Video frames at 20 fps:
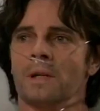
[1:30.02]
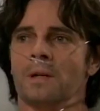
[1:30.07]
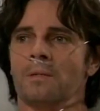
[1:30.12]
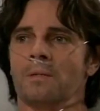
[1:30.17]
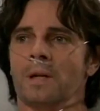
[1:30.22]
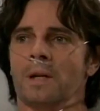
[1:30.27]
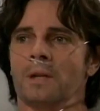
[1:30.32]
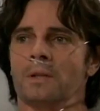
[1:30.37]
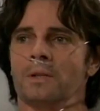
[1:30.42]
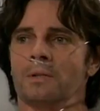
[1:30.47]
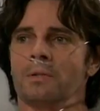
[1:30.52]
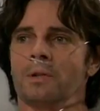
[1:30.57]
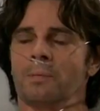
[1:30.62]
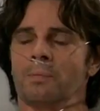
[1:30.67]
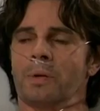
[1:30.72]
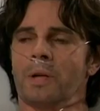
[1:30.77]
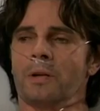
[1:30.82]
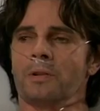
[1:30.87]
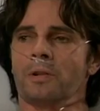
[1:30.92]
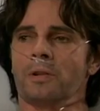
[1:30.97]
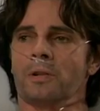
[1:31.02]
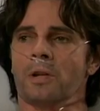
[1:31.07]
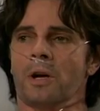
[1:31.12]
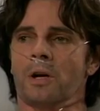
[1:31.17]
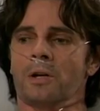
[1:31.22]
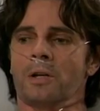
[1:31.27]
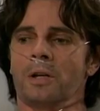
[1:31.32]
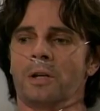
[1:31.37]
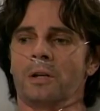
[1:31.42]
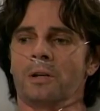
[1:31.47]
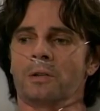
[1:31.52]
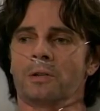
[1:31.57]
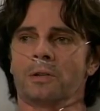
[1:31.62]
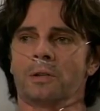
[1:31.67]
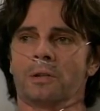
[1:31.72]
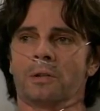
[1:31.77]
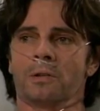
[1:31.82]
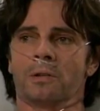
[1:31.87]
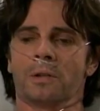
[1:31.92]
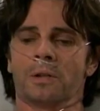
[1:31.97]
Yeah, well, it's a real pleasure talking to you,
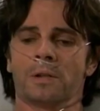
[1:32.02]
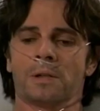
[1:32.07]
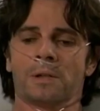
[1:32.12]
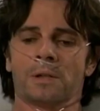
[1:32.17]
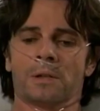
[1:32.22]
too.